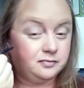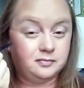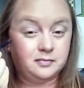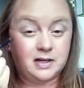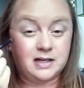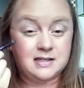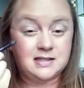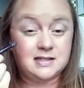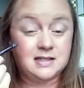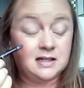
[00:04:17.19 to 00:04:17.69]

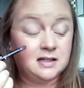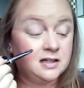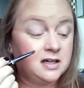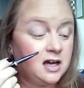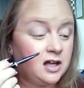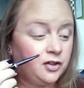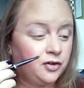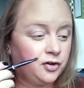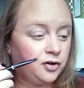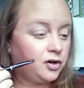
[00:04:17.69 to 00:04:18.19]
my skin
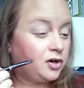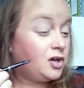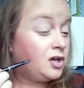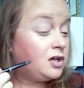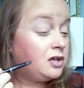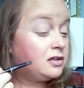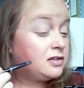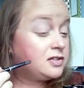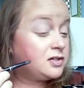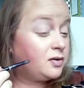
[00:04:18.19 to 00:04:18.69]
color.
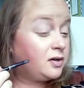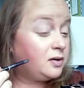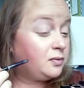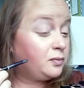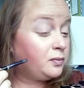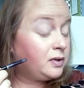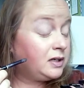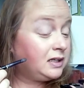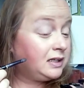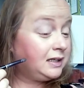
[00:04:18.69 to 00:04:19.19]
So it
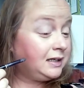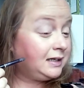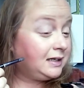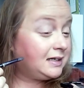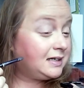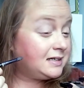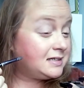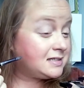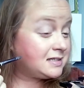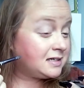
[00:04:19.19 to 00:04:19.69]

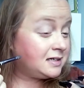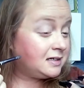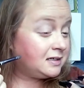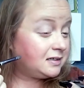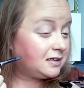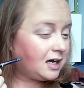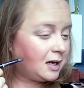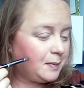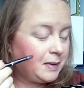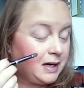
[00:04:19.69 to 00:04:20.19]
really isn't,
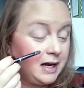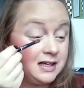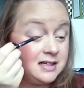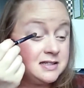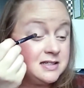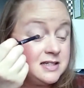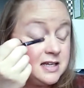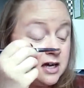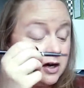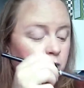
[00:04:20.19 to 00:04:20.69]
I mean, I
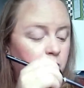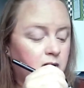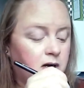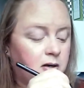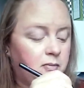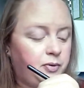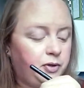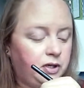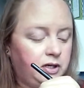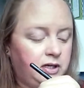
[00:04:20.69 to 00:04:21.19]
can tell where
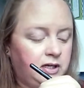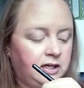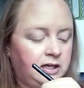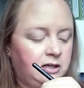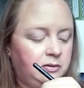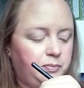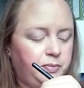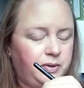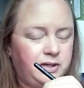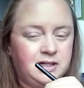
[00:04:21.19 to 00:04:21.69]
I'm putting
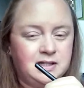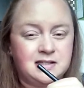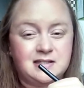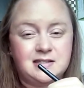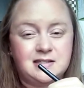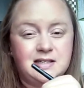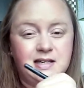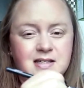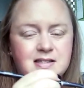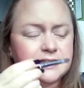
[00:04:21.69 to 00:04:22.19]
it, but
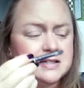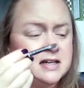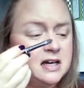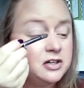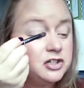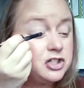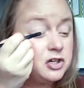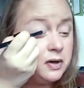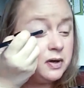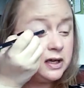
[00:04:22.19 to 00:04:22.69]
it's it's
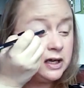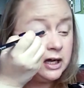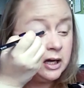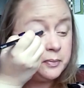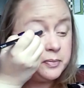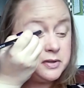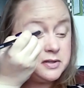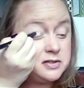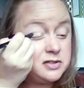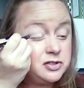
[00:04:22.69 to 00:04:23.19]
not showing
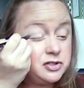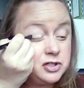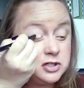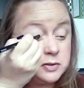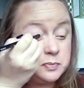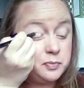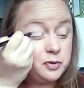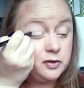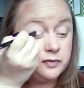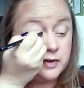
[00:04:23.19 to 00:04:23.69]
up. This is
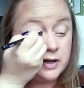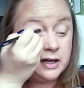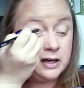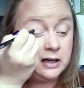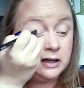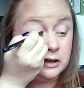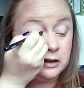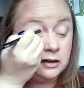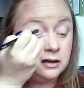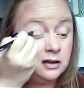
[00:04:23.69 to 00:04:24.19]
just
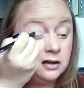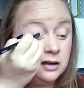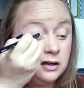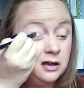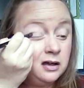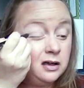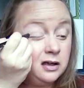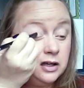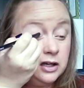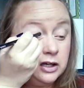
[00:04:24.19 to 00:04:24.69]
providing
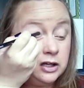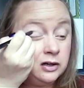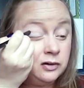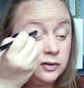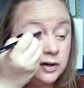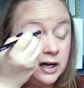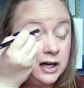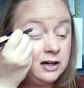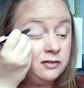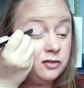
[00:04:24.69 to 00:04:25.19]
you
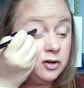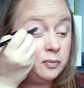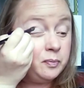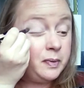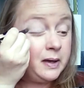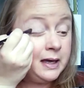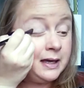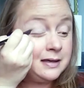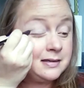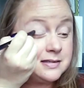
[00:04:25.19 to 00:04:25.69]
know, kind of a
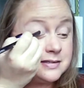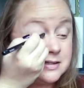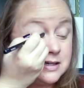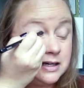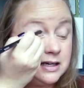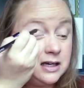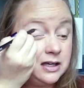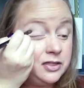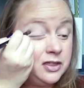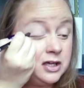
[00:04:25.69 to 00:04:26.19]
base.
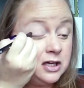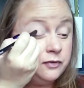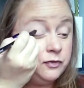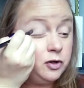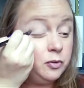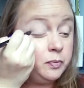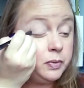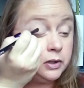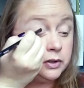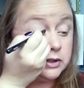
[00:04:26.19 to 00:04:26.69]
I think if
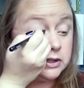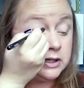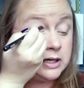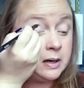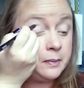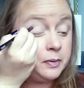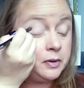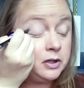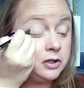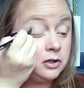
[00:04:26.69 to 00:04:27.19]
you build it
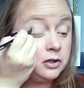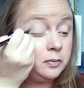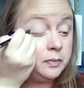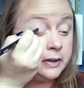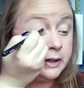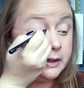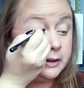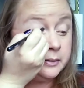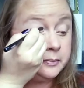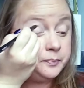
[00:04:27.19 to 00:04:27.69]
up a little
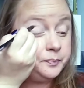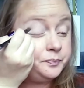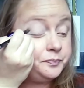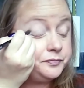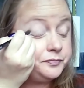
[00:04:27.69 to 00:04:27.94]
bit,